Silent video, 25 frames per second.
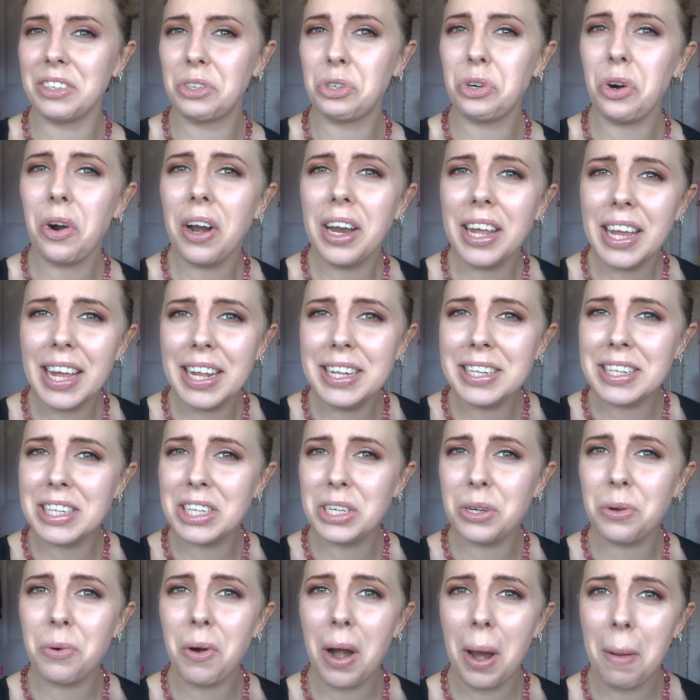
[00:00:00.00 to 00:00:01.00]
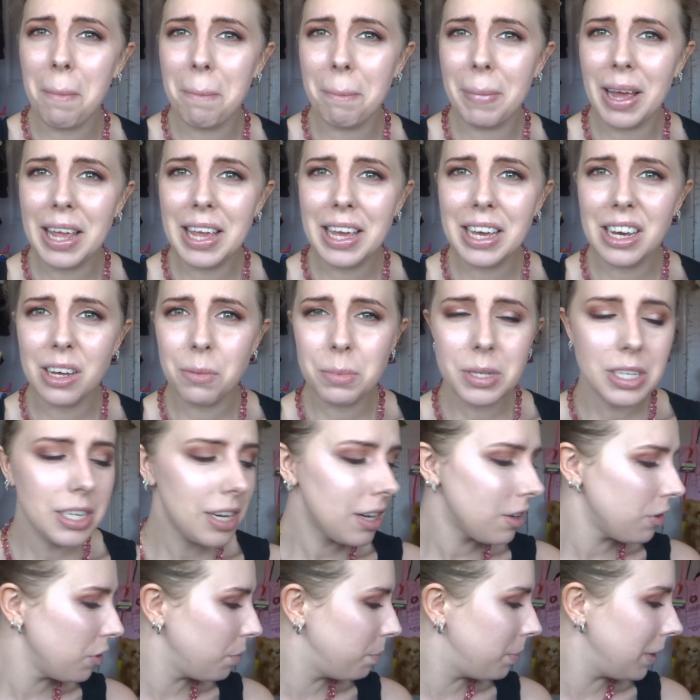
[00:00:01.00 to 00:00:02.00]
Trying Instagram makeup
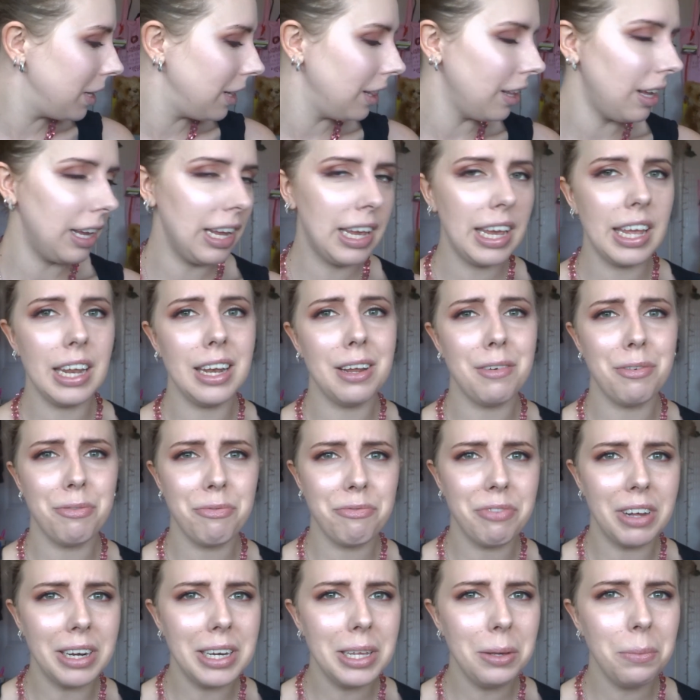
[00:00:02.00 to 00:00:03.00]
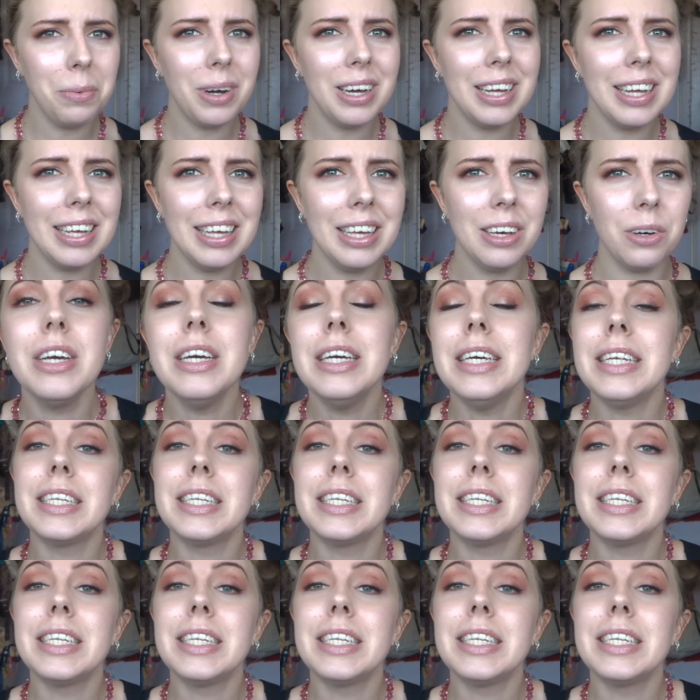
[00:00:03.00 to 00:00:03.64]
stuff, but like in a funny way.